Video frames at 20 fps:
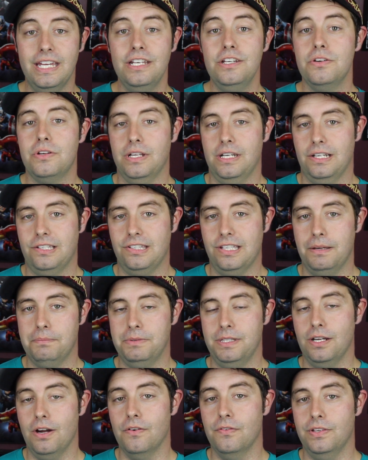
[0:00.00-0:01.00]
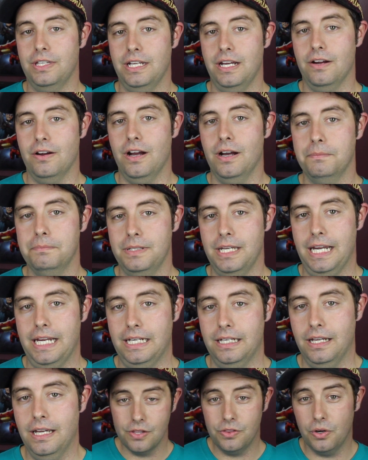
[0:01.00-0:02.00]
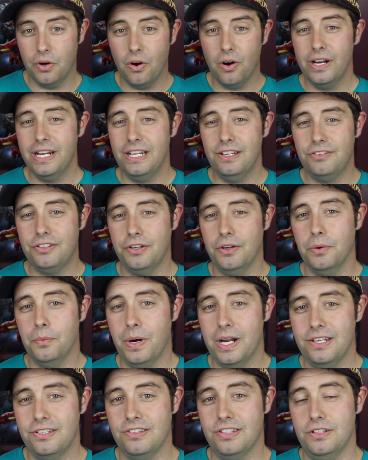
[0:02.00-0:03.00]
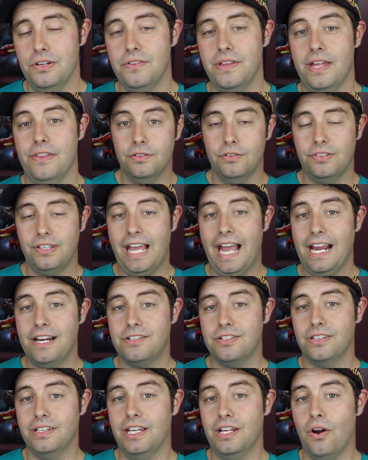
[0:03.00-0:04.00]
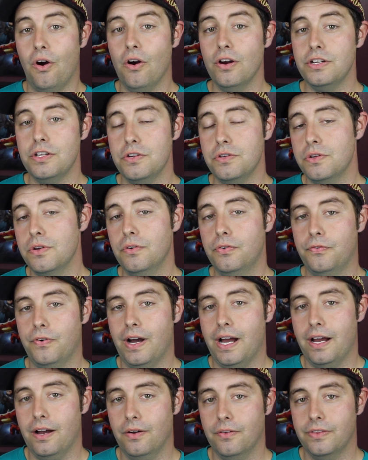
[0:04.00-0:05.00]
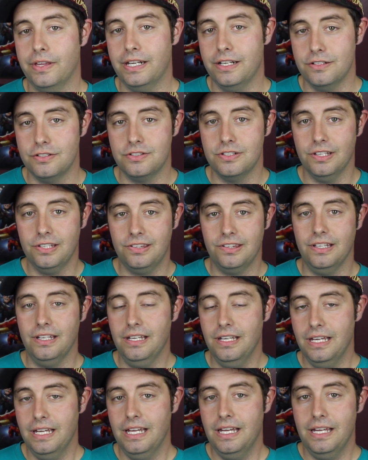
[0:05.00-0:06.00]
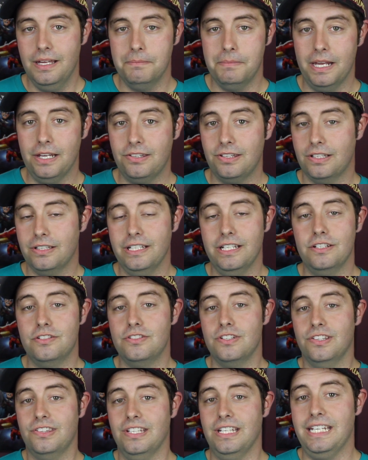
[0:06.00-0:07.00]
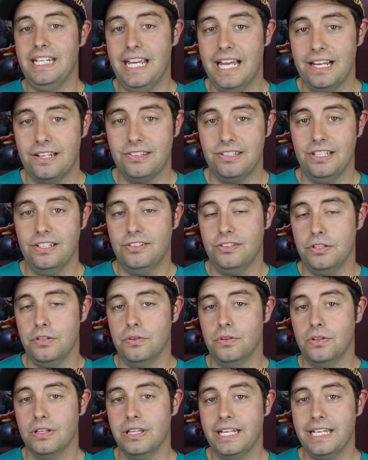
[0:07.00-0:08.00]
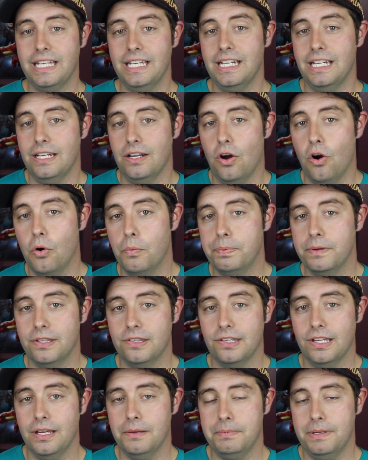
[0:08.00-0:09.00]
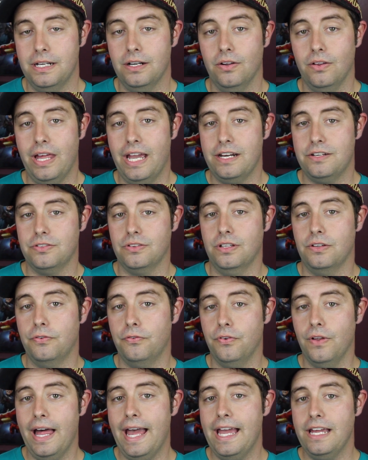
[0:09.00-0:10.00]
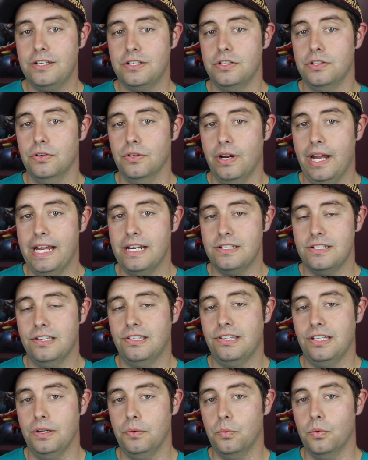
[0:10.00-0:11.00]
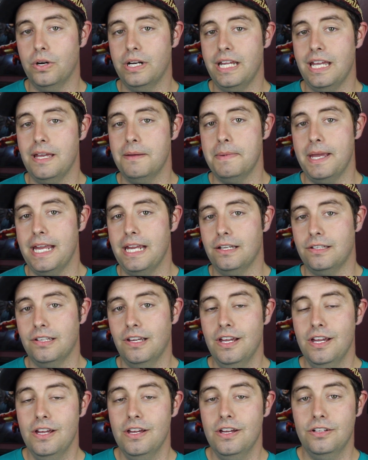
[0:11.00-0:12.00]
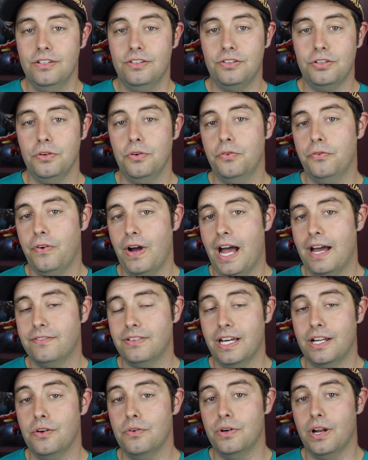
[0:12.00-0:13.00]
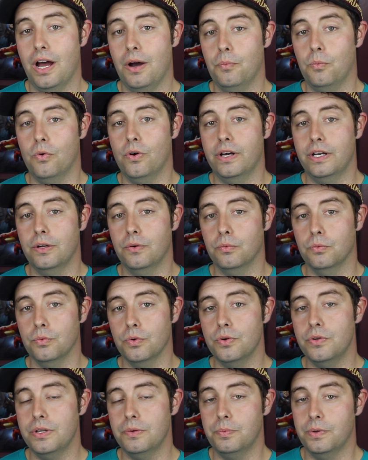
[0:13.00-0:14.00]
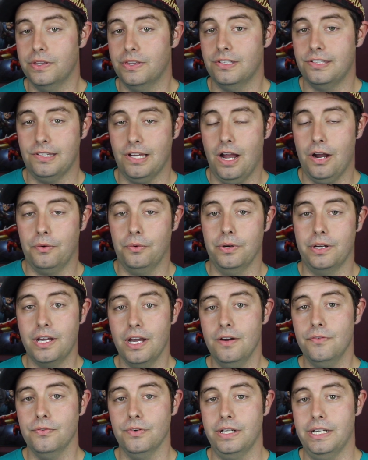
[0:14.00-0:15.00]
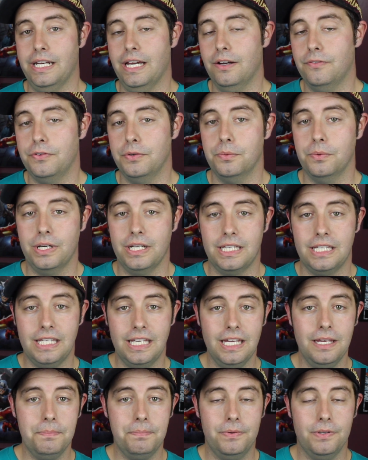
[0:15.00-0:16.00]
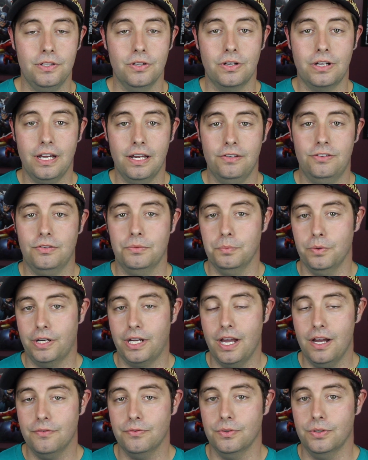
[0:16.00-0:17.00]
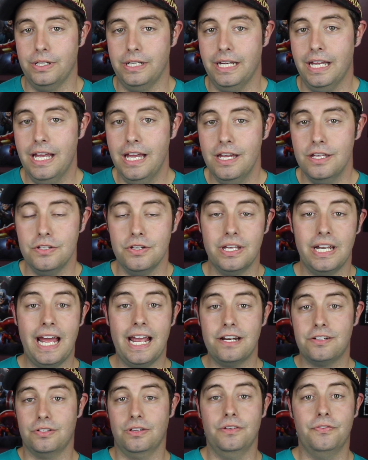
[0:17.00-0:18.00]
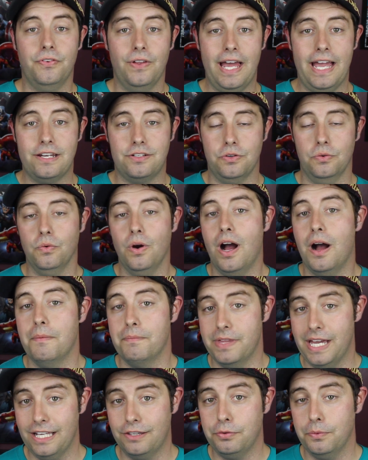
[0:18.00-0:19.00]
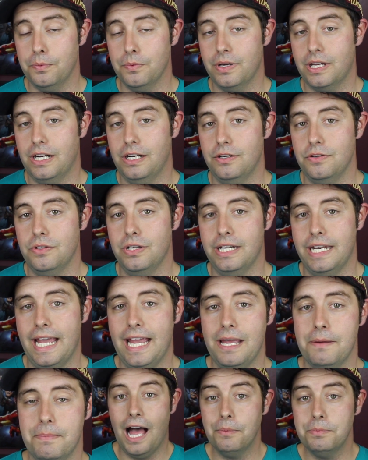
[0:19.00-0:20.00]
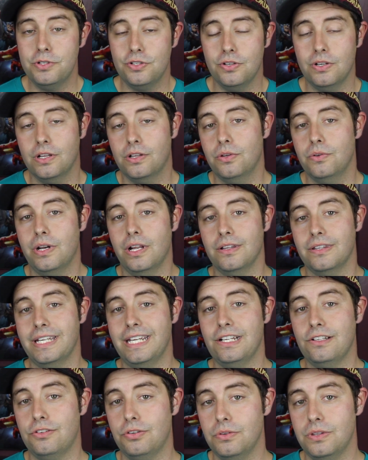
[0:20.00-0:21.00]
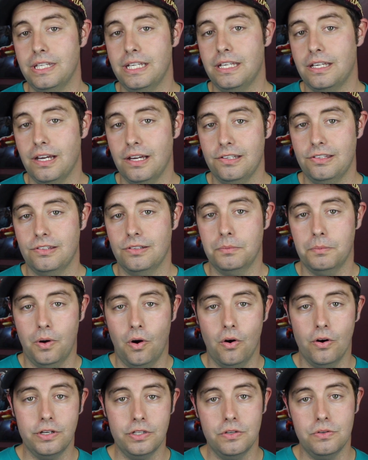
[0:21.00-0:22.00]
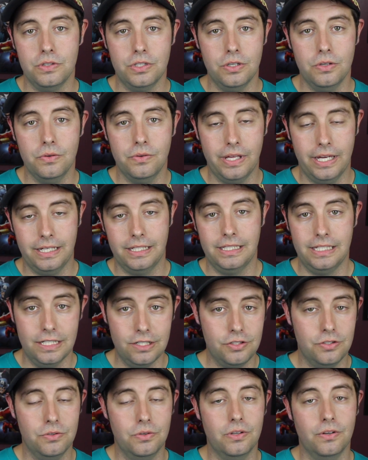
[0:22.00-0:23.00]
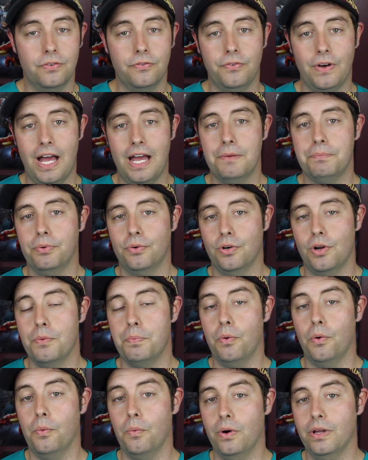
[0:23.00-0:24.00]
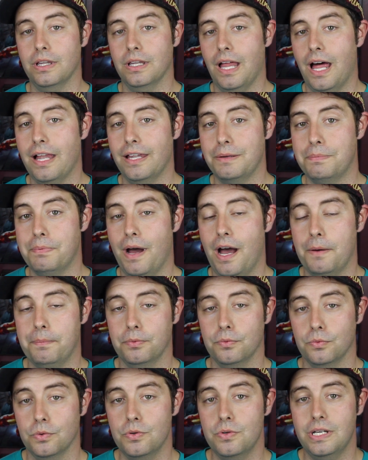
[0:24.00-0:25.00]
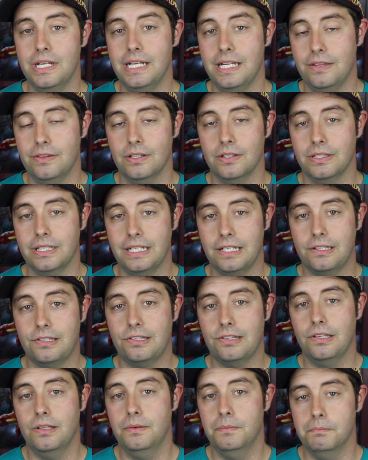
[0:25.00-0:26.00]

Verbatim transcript: then you could accept the over-the-air update. There are easier ways to do that. There's actually an RUU file that is just, basically it's just an exe, so you click it, it opens up, and it'll actually flash your HTC One M8 to 5.0.1 rooted with the stock recovery. Now, if you want to keep your custom recovery, you can actually flash a ROM. That's what we're going to do today. I'll be sure to include a link to the custom RUU that gets you to 5.0.1 Lollipop rooted in the links